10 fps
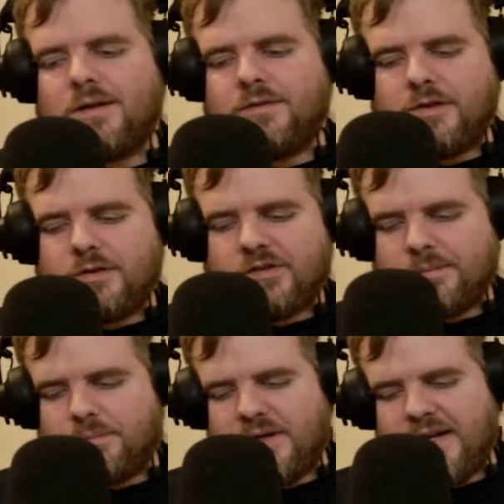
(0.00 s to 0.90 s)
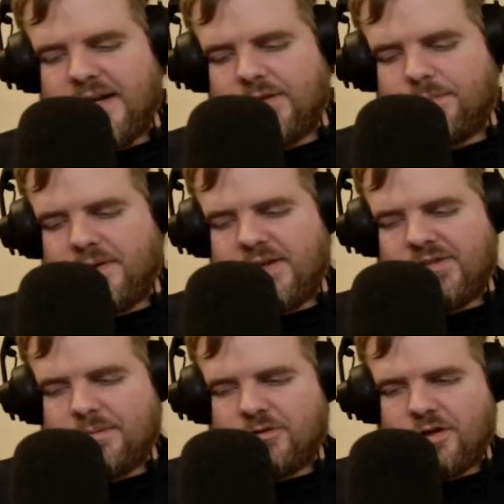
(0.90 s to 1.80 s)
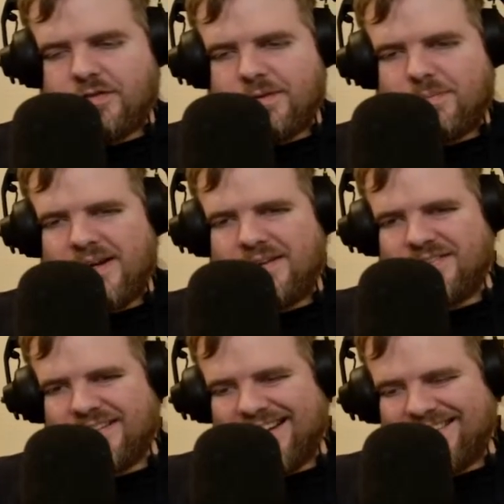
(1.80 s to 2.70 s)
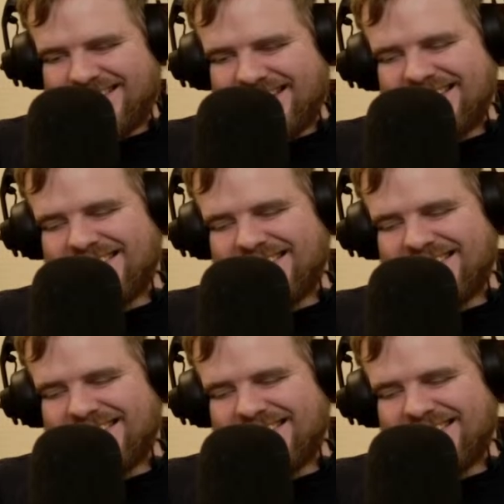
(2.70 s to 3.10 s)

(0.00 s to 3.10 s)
Viewers can pay to place image. Oh, you have to pay for that. Okay.